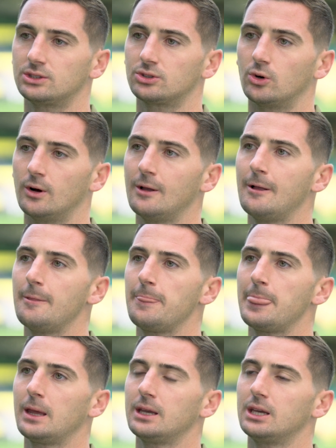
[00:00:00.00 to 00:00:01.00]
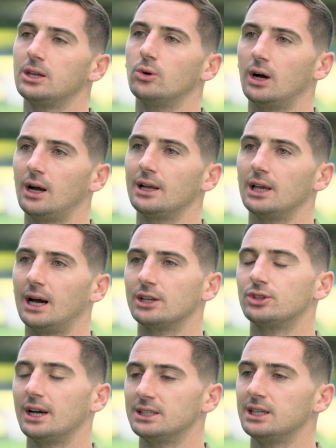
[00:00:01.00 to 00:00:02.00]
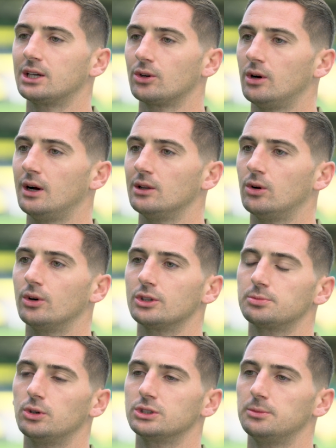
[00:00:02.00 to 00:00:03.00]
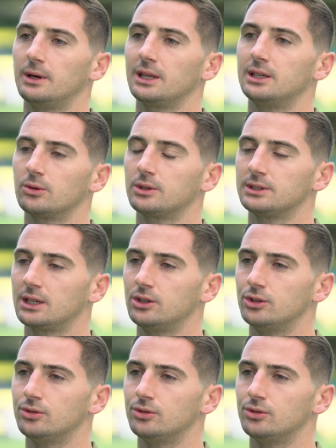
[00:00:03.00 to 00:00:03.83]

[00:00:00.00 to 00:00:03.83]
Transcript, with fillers: So you know, I, I try and take a, a lot of responsibility and I'll continue